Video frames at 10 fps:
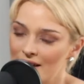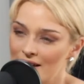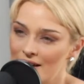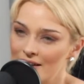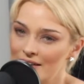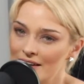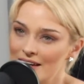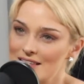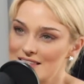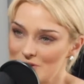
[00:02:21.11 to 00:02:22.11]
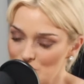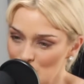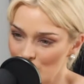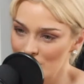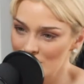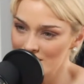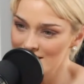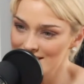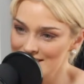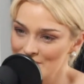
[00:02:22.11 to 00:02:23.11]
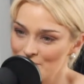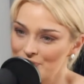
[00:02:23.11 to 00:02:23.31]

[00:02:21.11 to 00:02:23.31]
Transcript: are skill shortages,